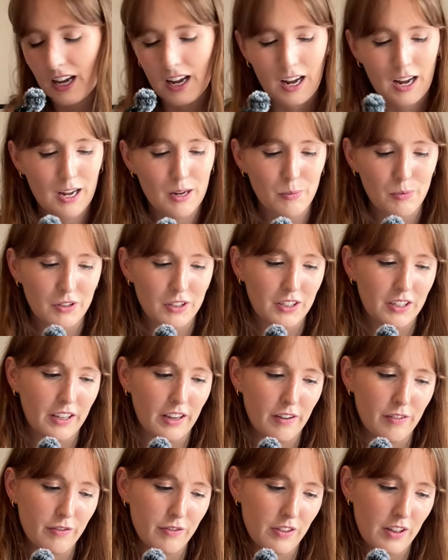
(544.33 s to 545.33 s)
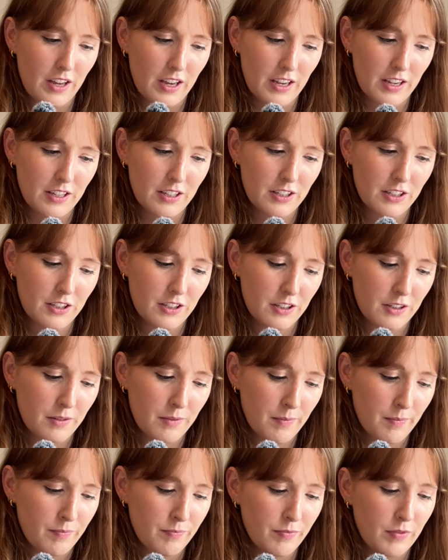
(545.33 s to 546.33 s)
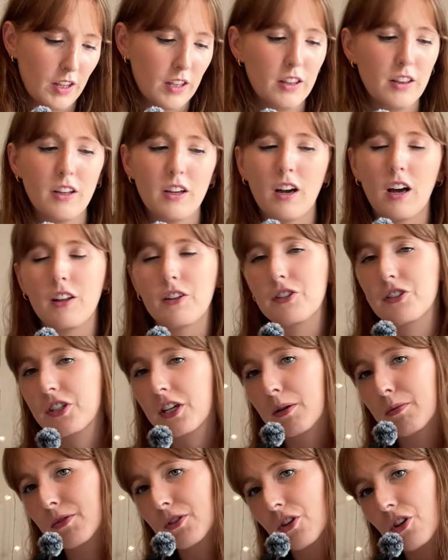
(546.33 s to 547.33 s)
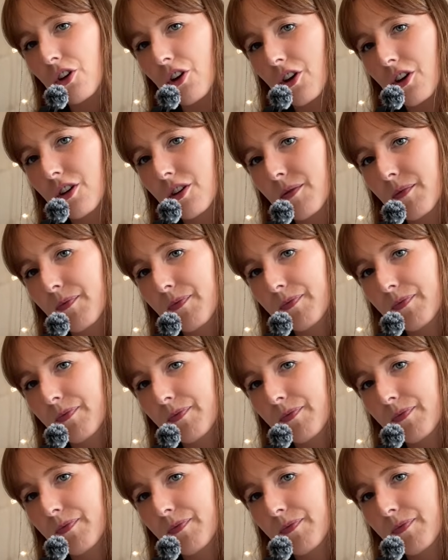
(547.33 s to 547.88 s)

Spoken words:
I would give this, I think the color scheme is cute,